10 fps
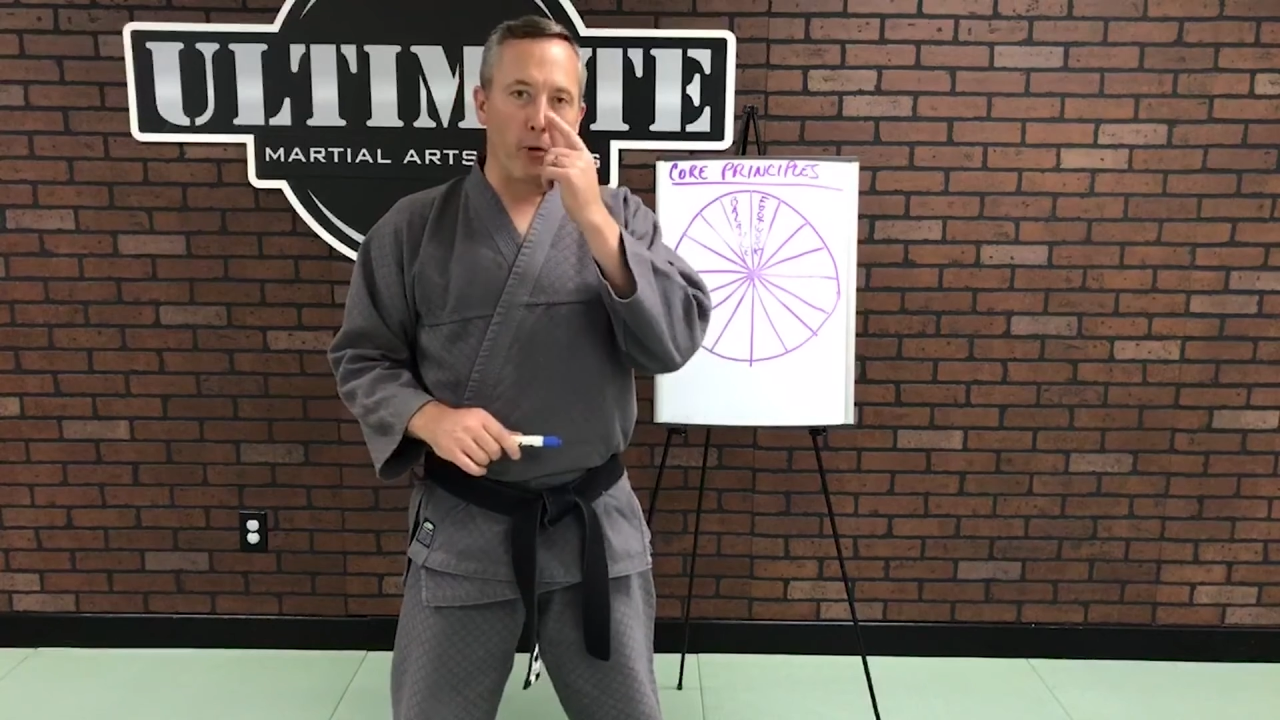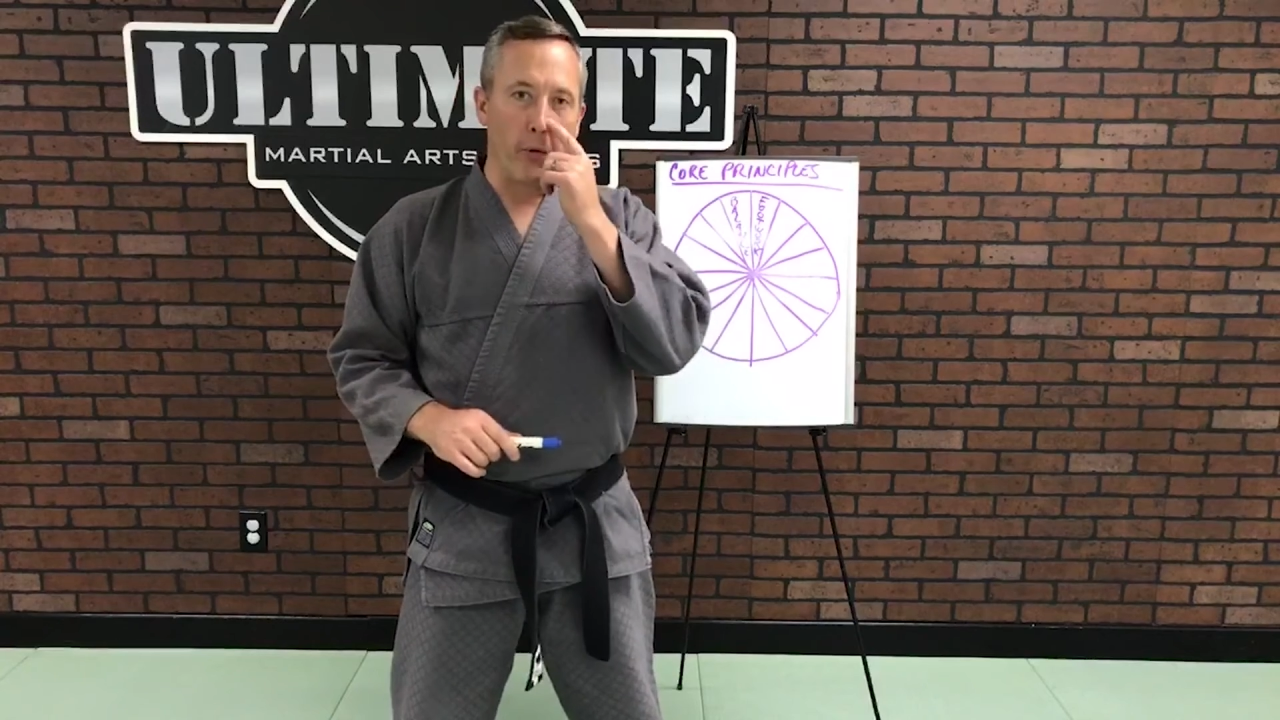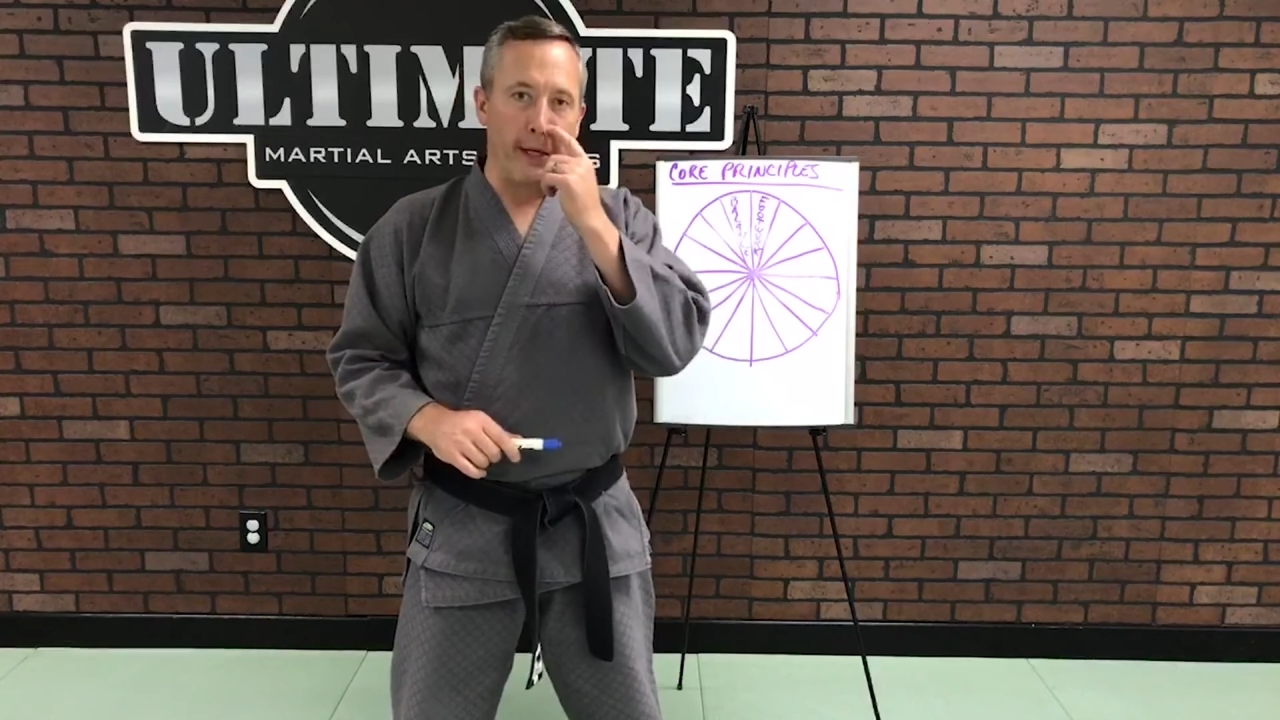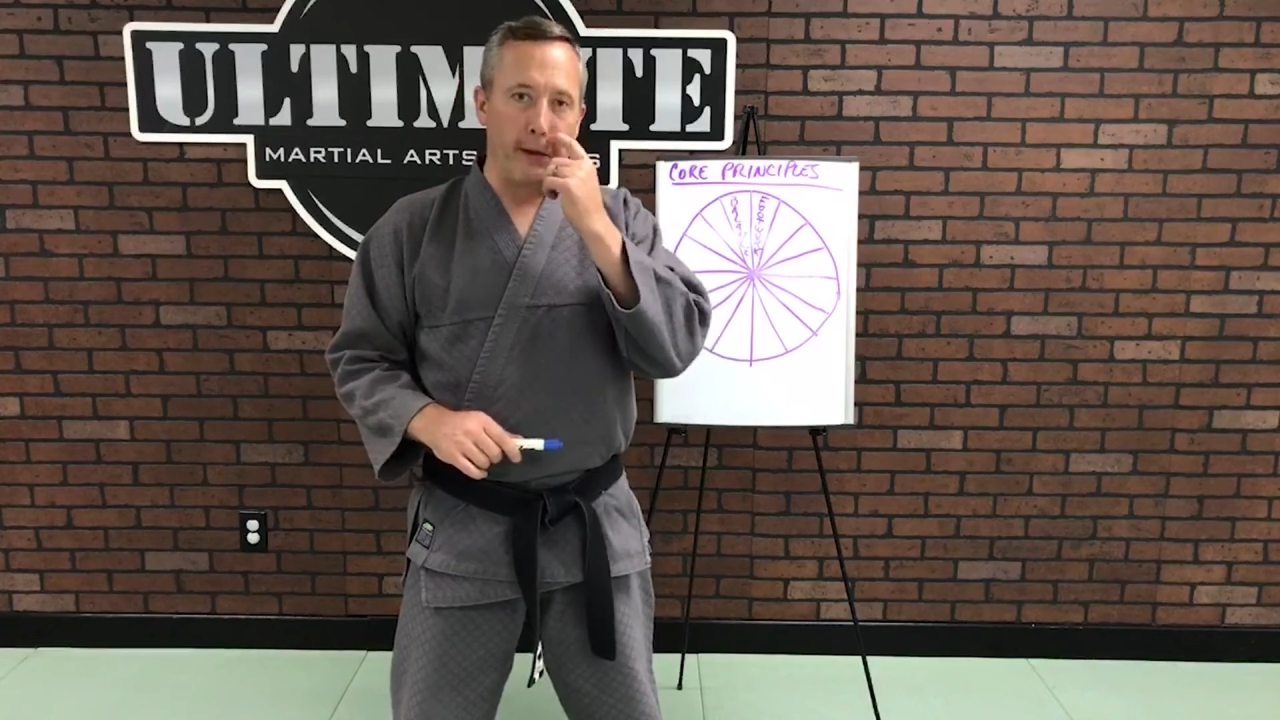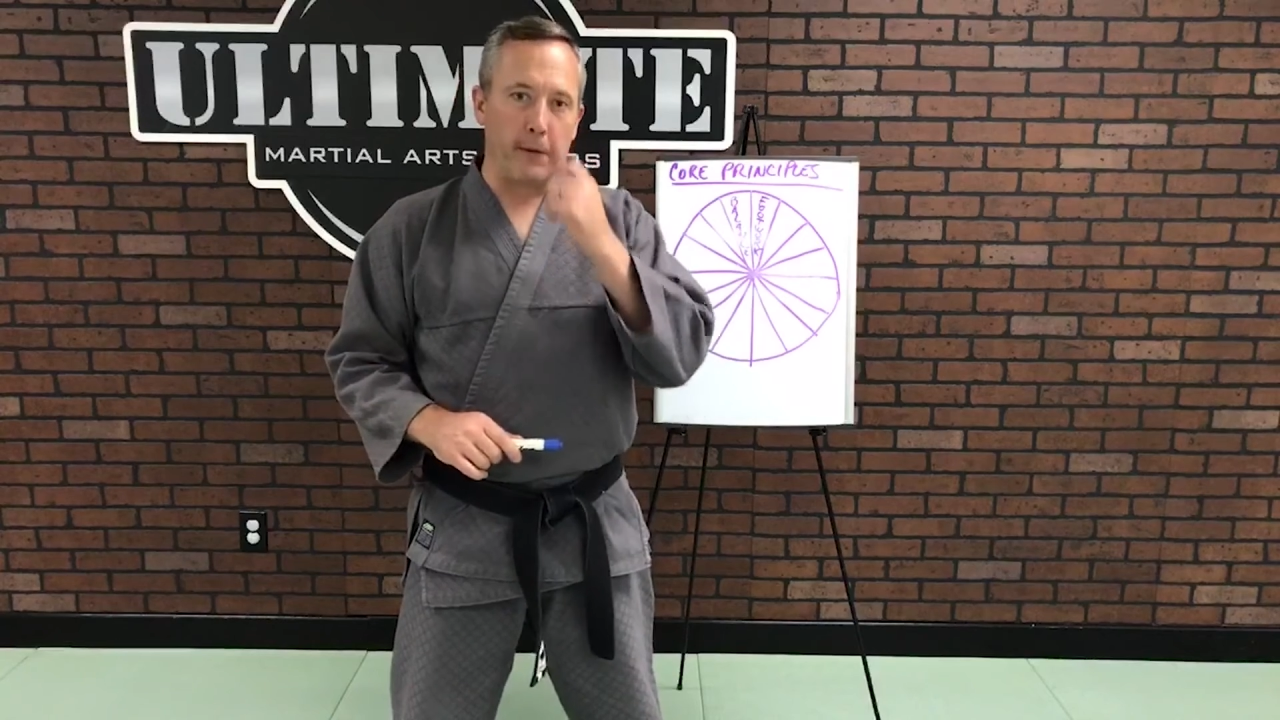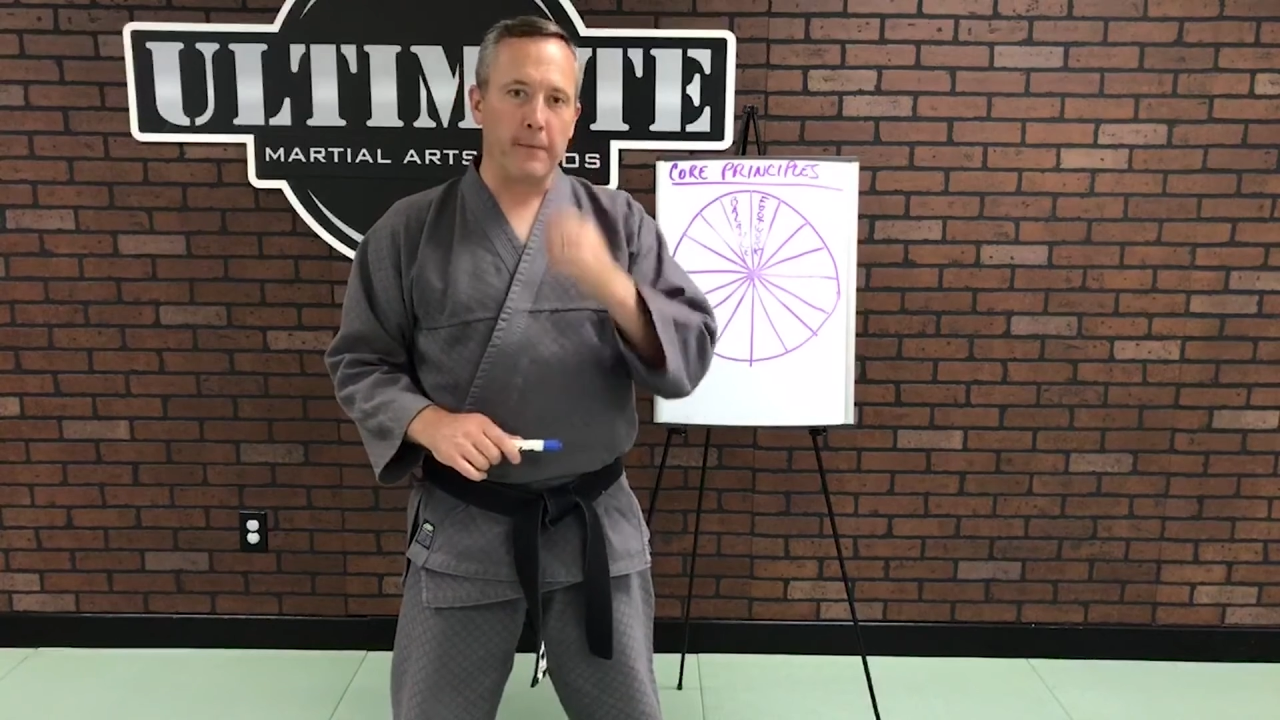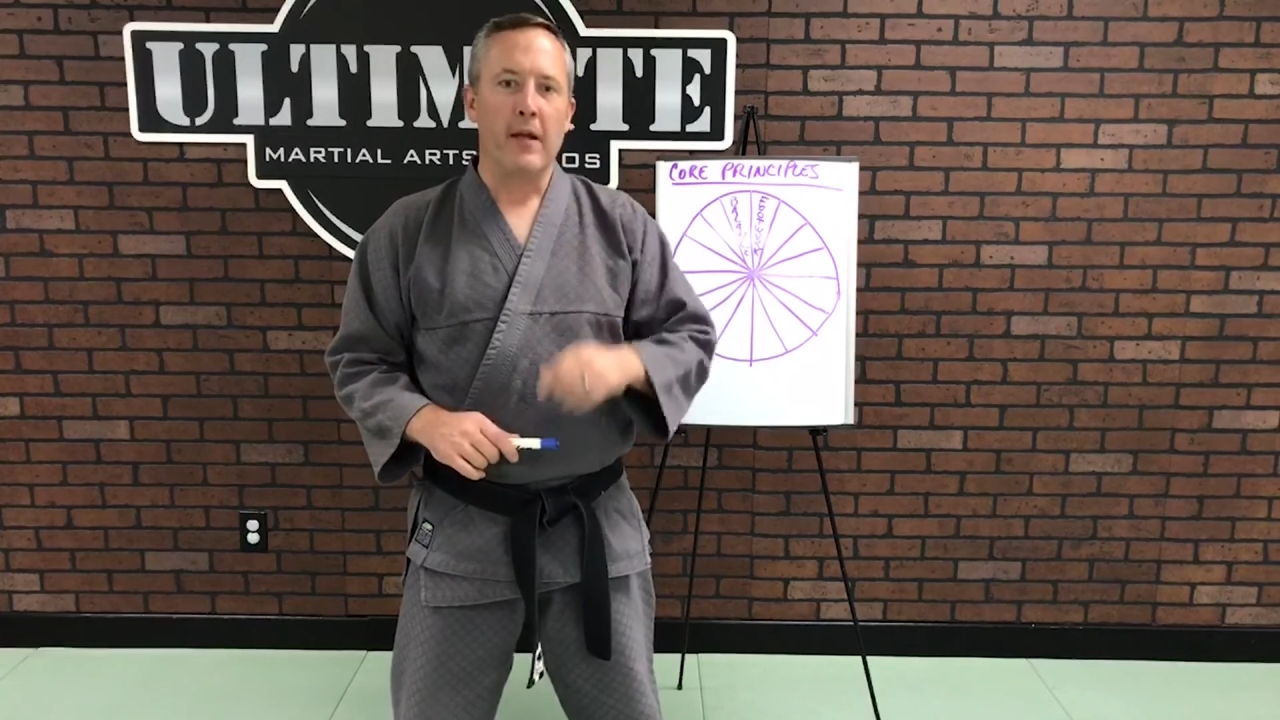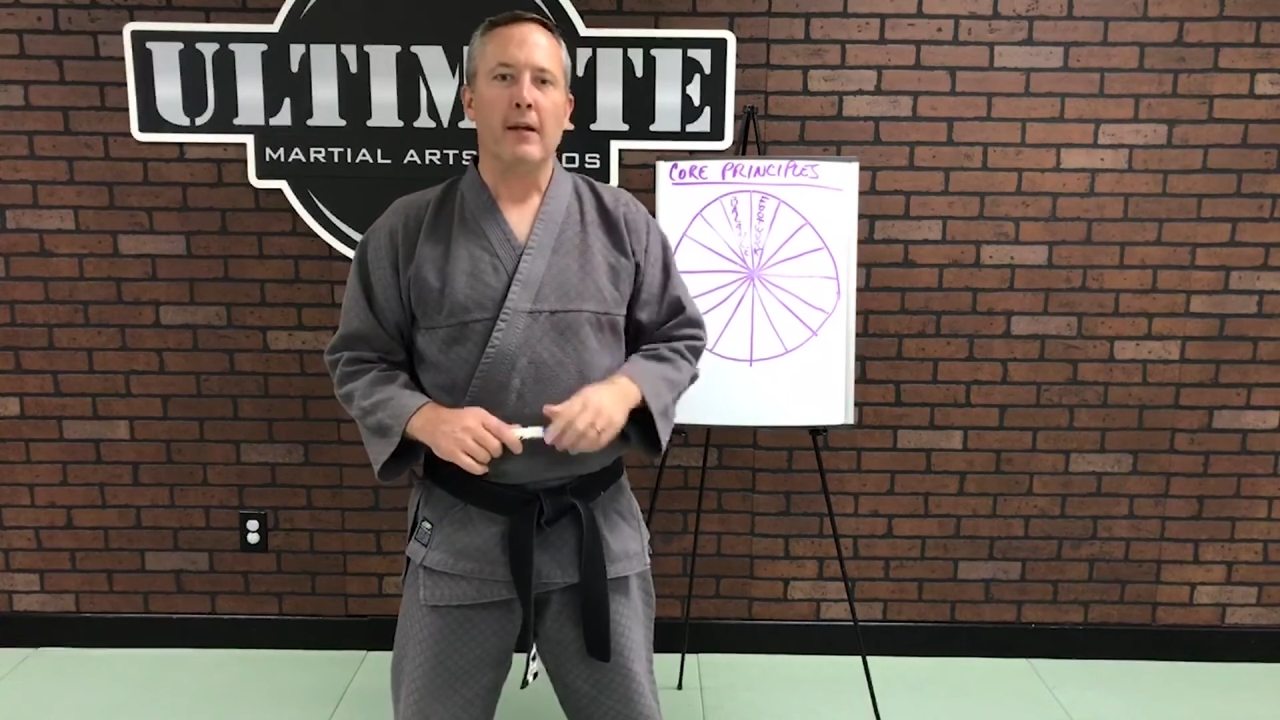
wheel.